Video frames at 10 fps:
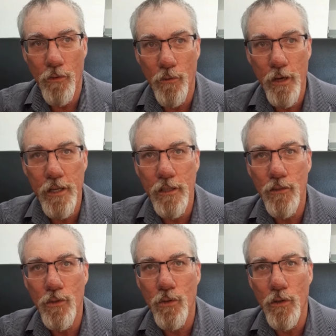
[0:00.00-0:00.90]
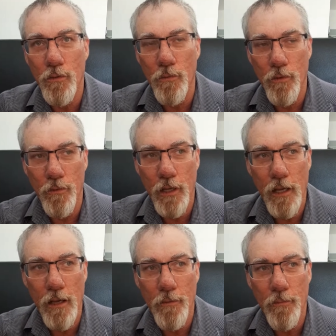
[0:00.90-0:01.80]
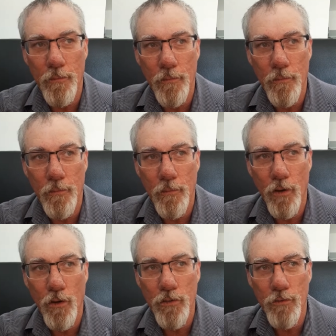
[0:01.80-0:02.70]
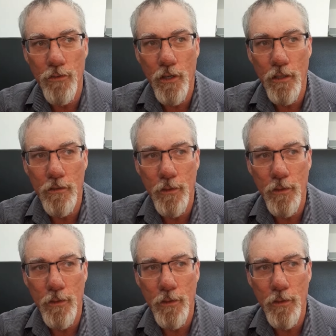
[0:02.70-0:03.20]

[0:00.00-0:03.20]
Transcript: reading, short, uh, my eyes have changed,